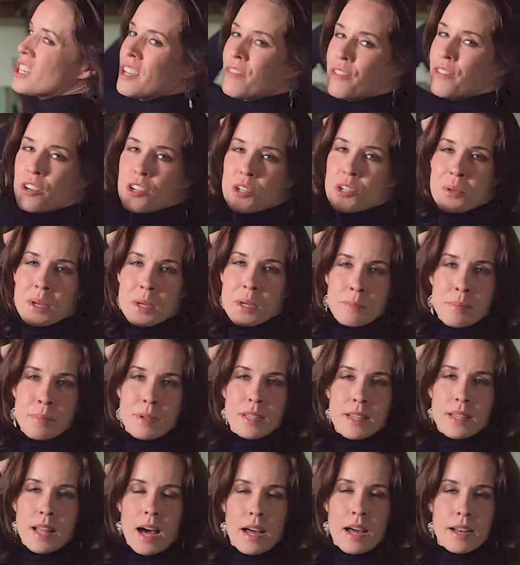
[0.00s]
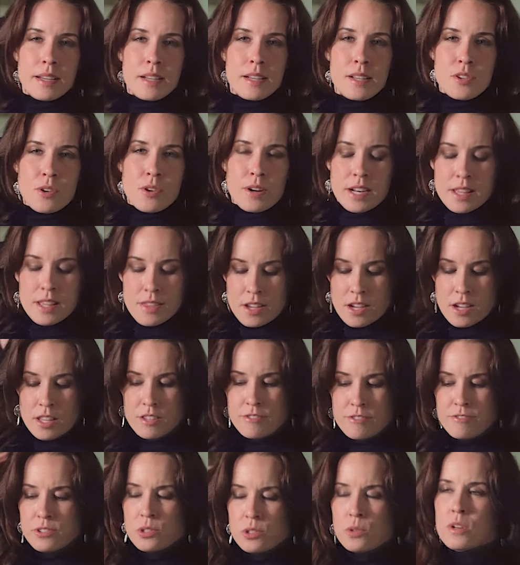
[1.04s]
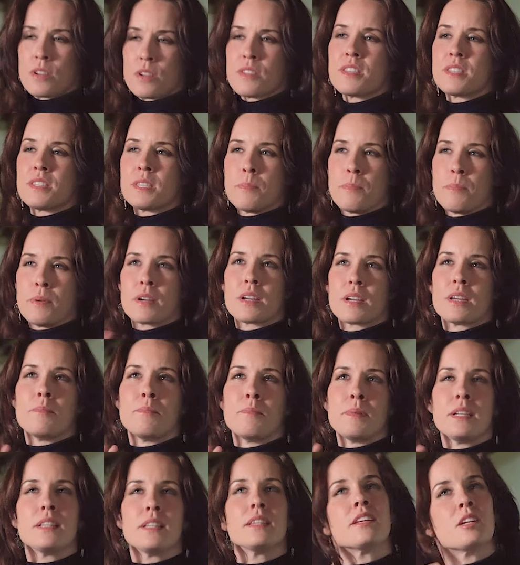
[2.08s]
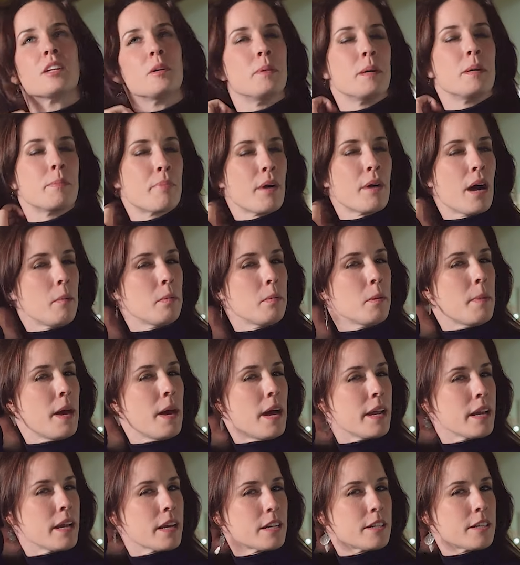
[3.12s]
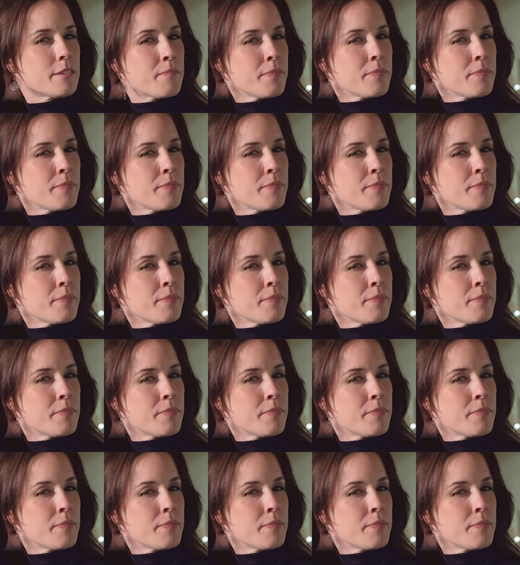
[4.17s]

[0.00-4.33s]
if you're doing Pilates or anything on the floor, the zipper can be a little bit problematic.